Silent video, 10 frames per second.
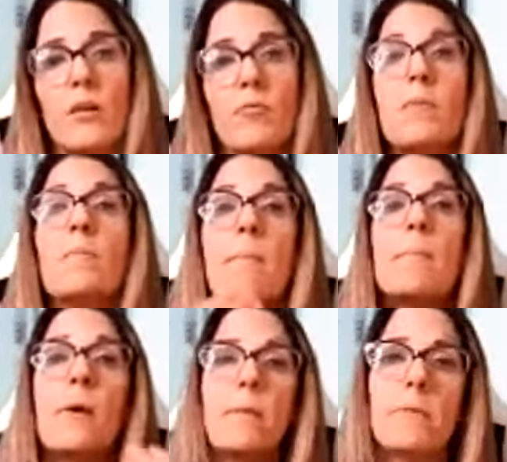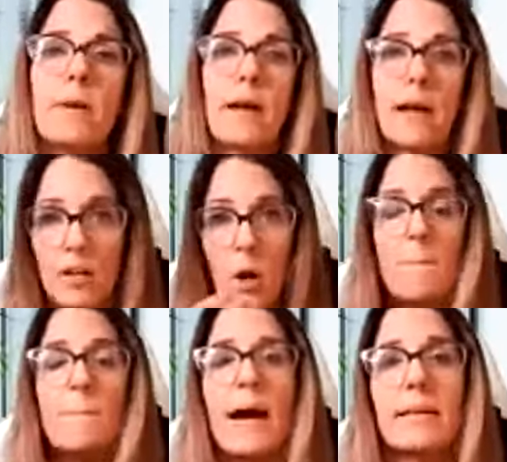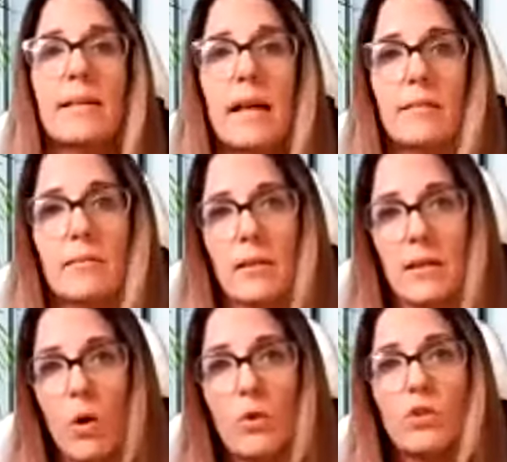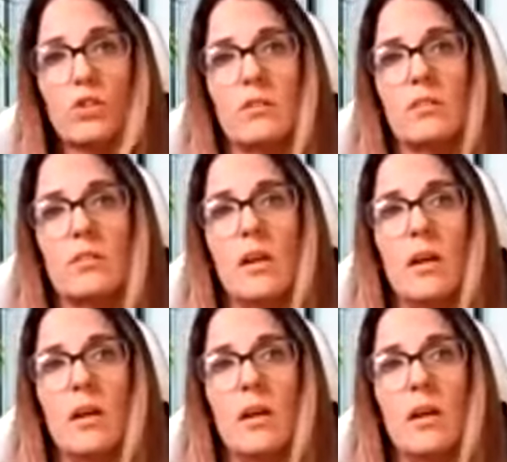remember and come back that emotions